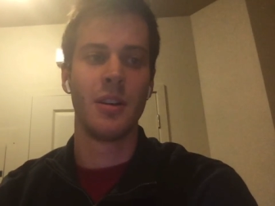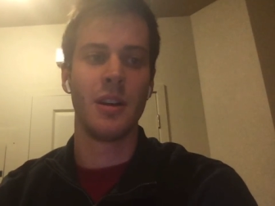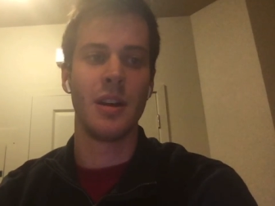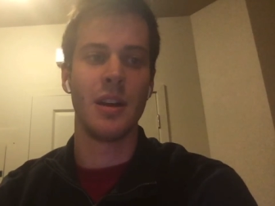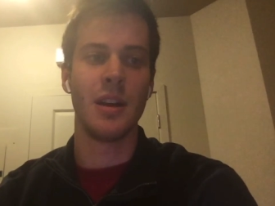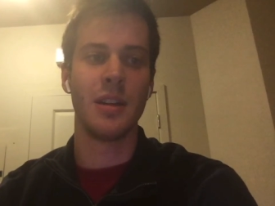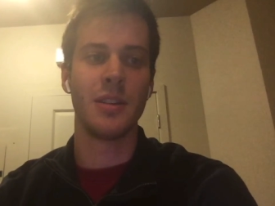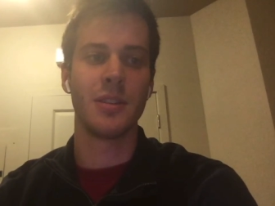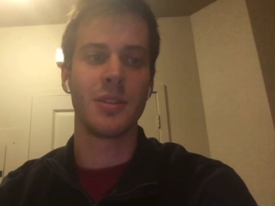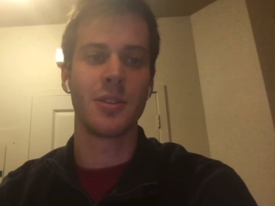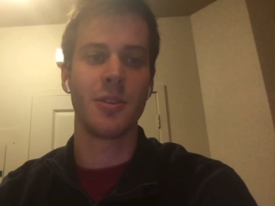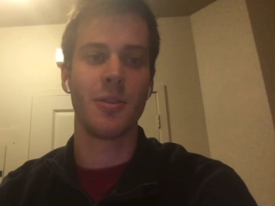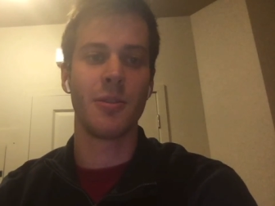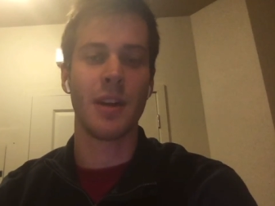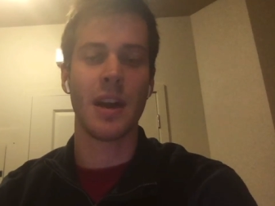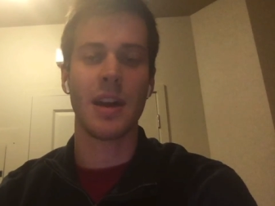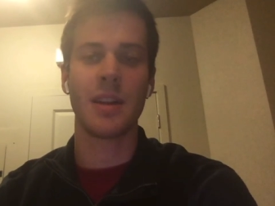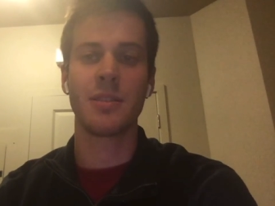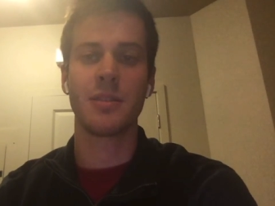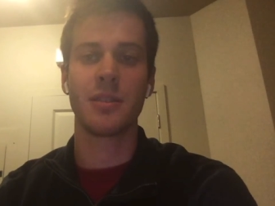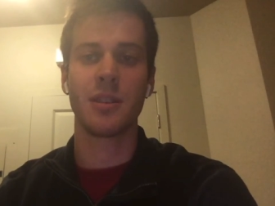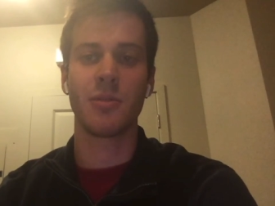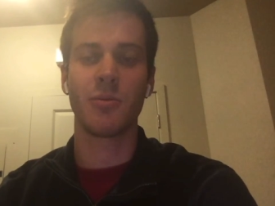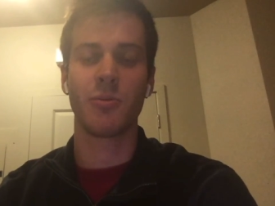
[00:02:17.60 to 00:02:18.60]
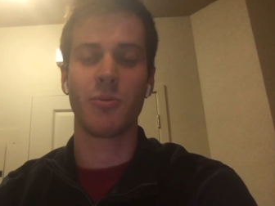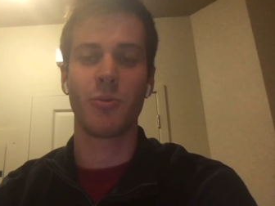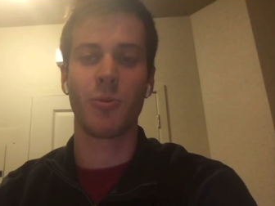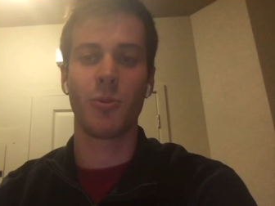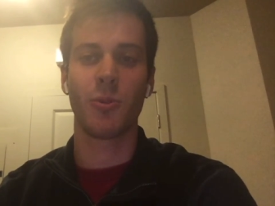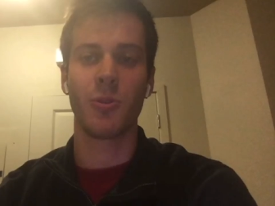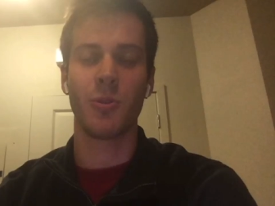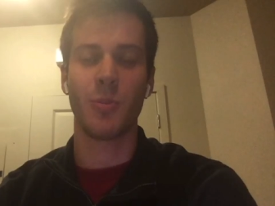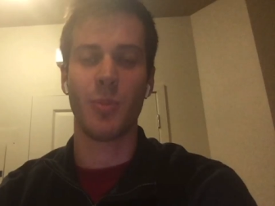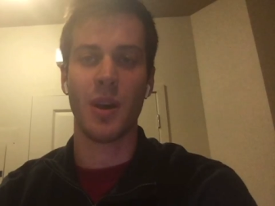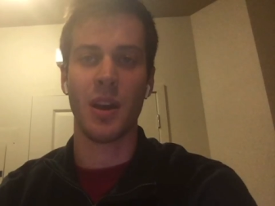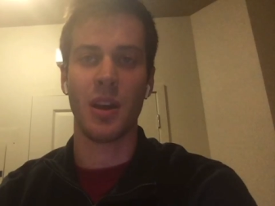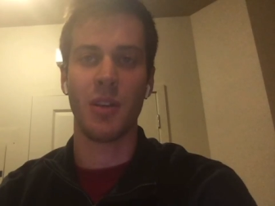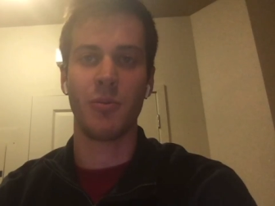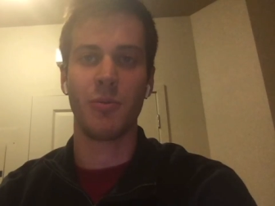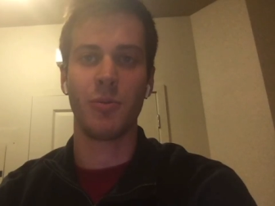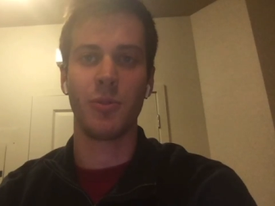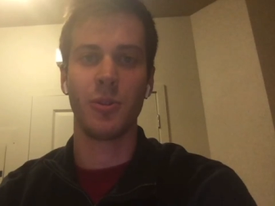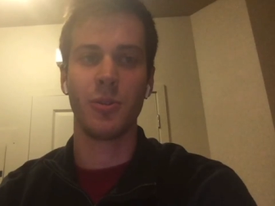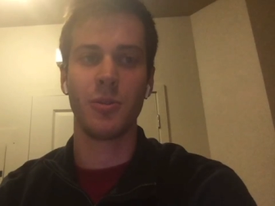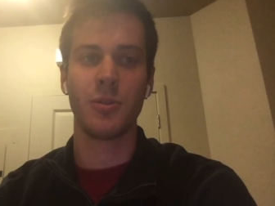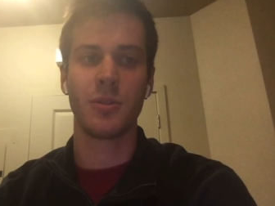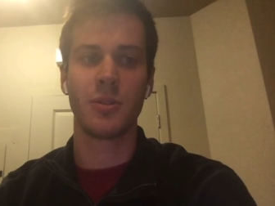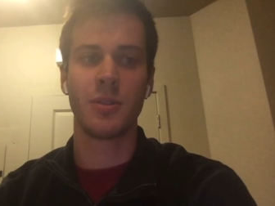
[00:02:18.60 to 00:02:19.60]
And so that is it for the pan
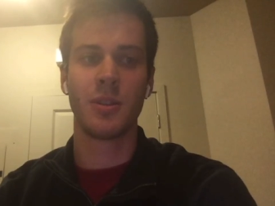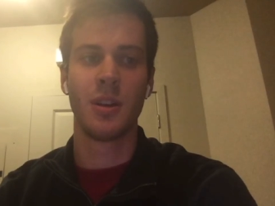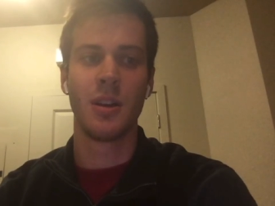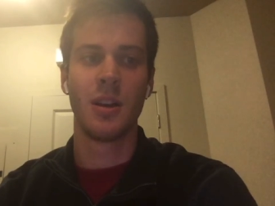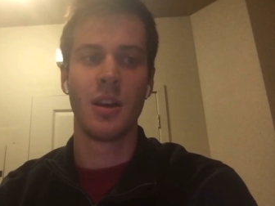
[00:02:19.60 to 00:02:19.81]
flute.